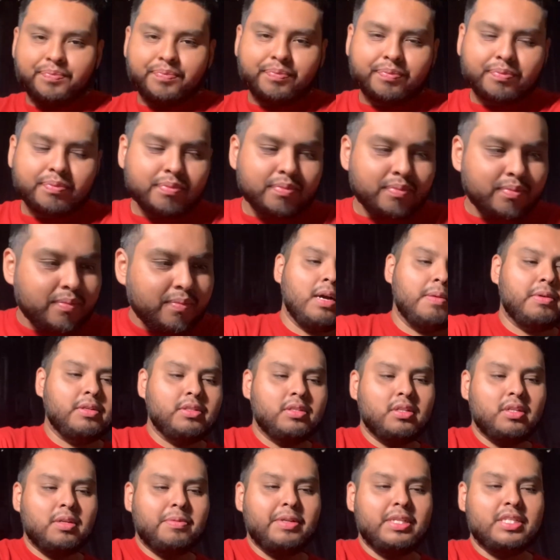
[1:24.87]
I'm also
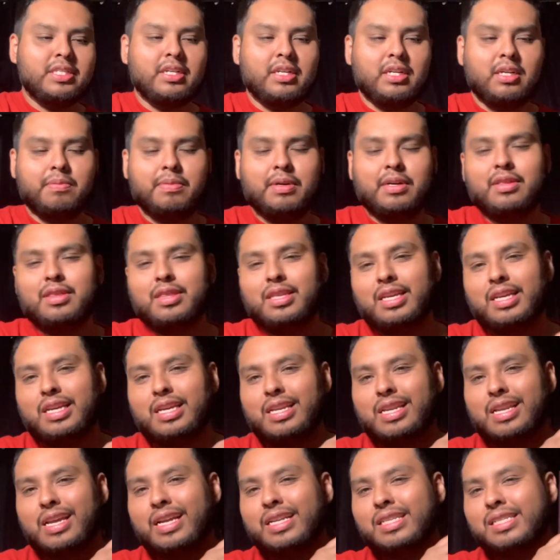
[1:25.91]
going to be talking about the
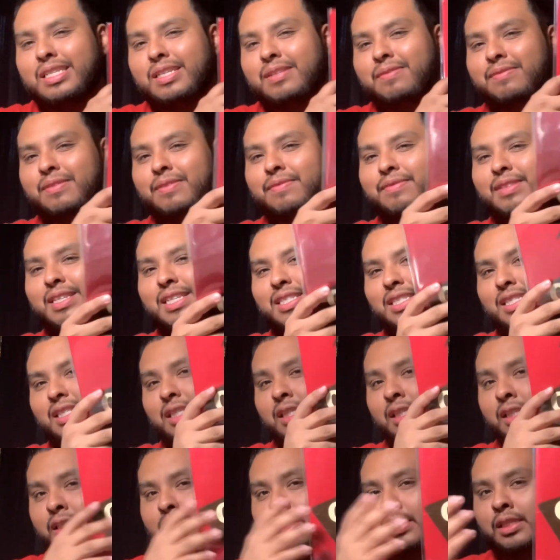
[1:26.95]

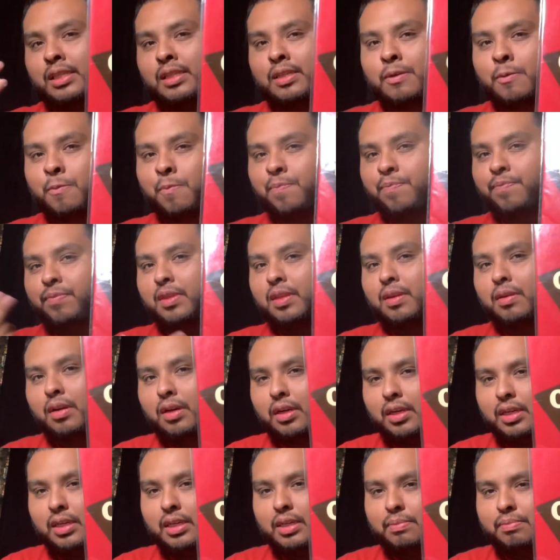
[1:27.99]
1956
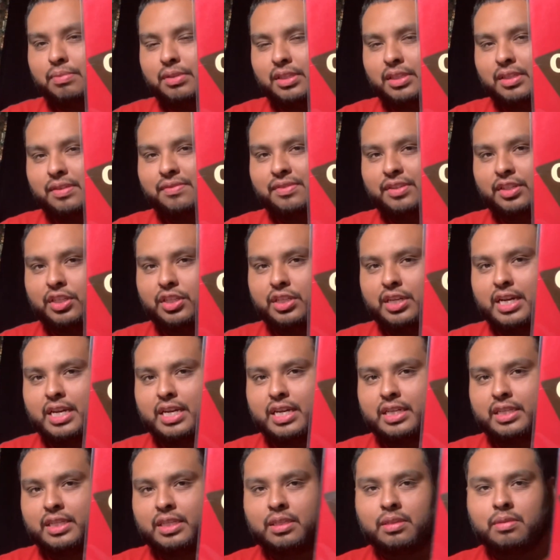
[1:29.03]
Pacific
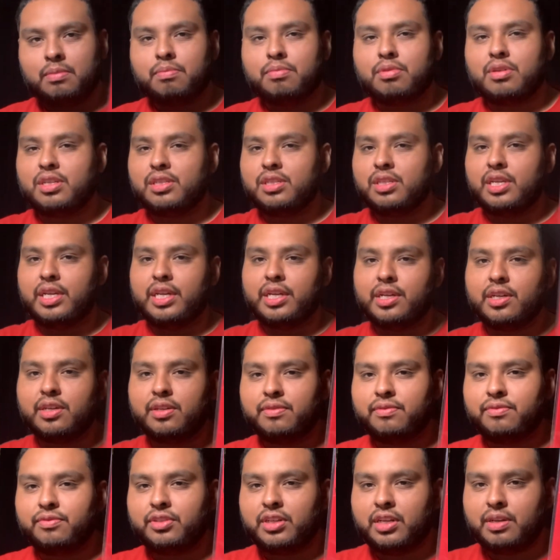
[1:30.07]
Jazz pressing
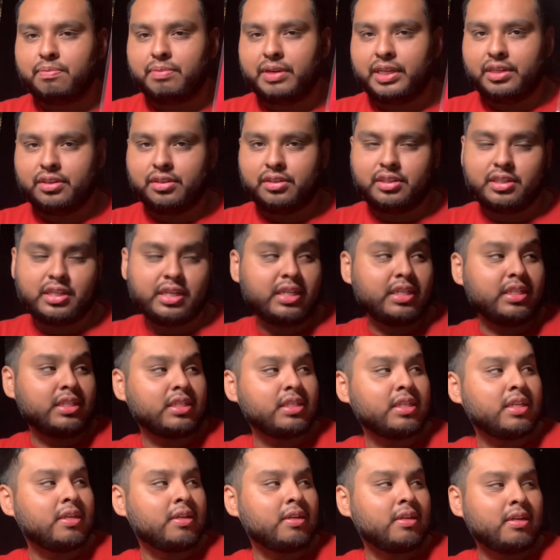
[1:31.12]
of Chet Baker Sings.
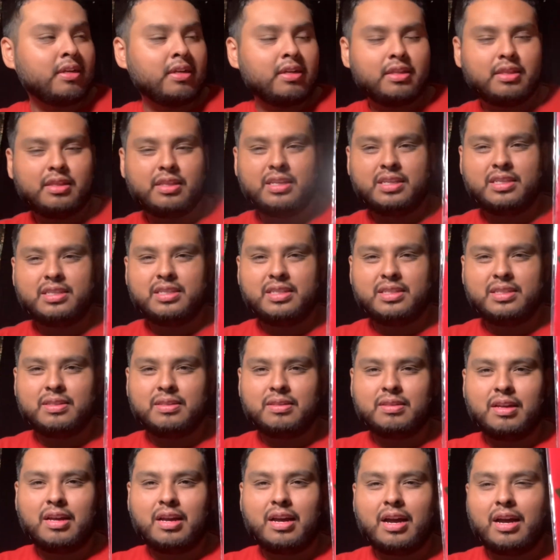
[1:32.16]
This is
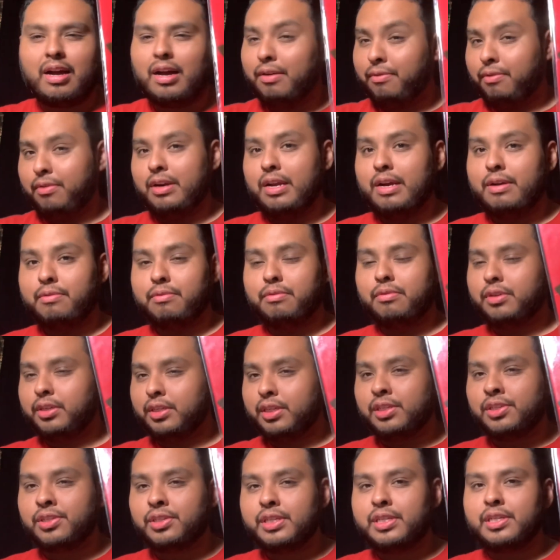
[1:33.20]
what I would
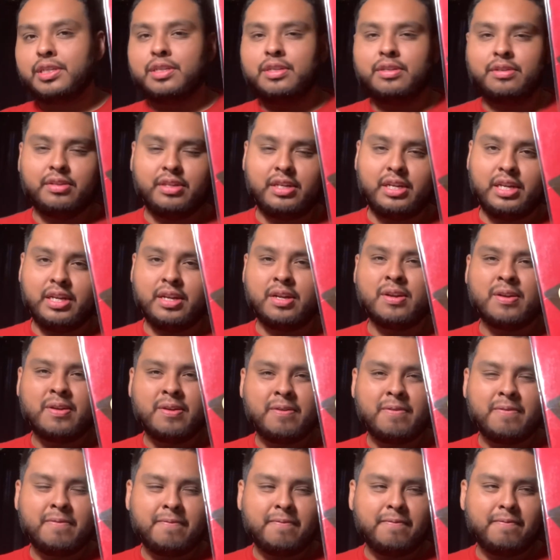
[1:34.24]
consider the
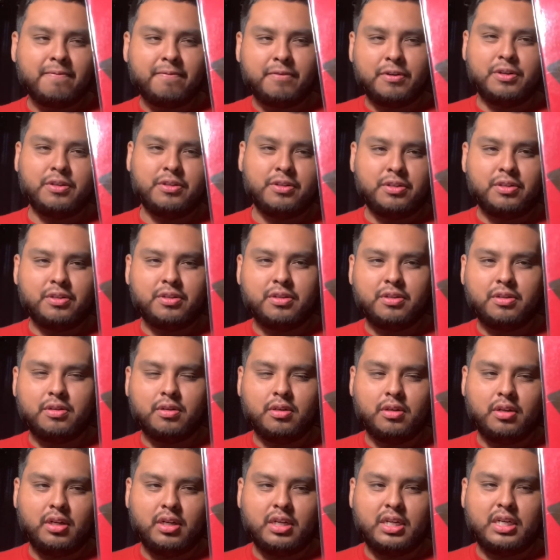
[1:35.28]
first
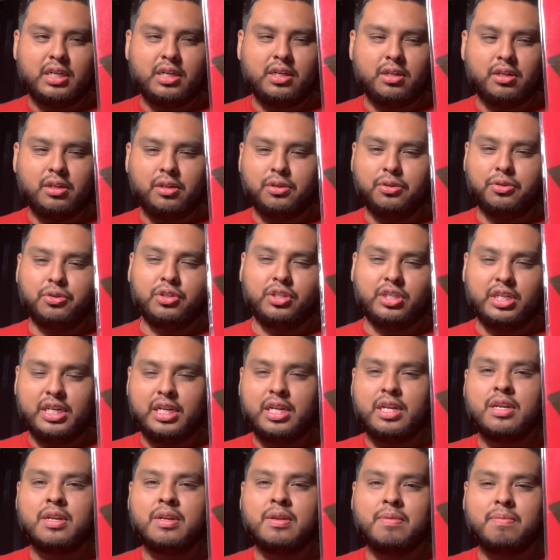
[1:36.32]
OG
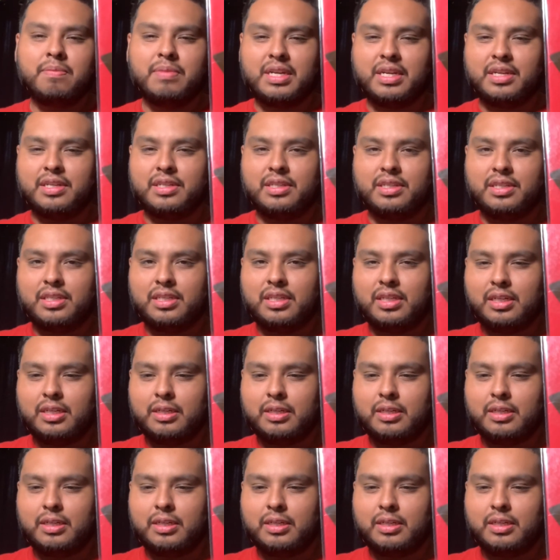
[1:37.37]
because